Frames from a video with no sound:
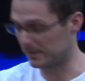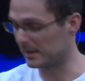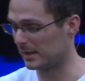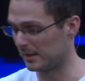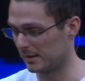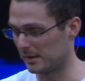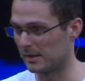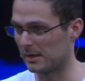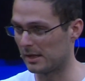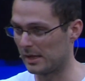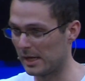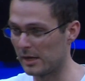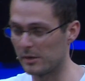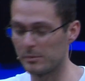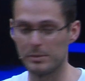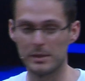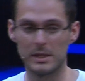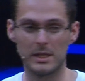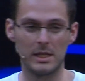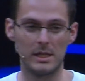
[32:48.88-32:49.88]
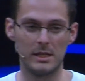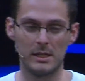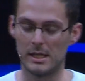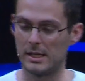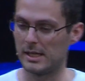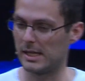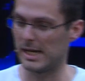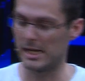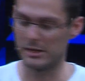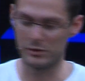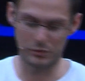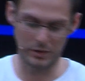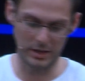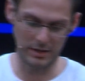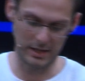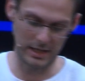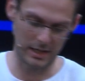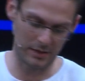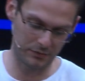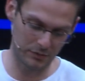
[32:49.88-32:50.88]
then airplane, and then I've
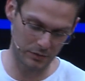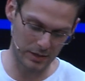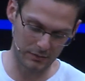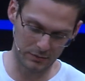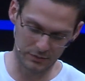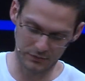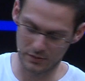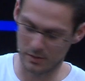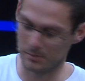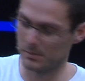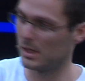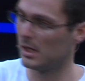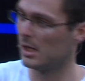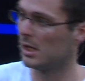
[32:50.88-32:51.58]
traveled from